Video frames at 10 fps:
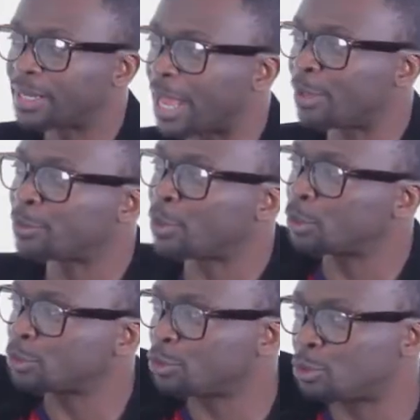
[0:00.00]
now
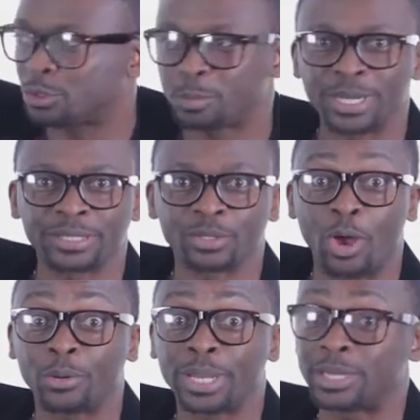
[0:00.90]
those two spirits
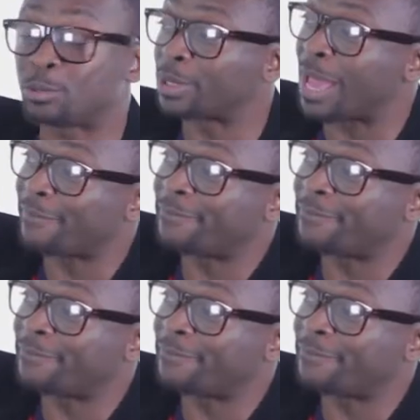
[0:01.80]
already would have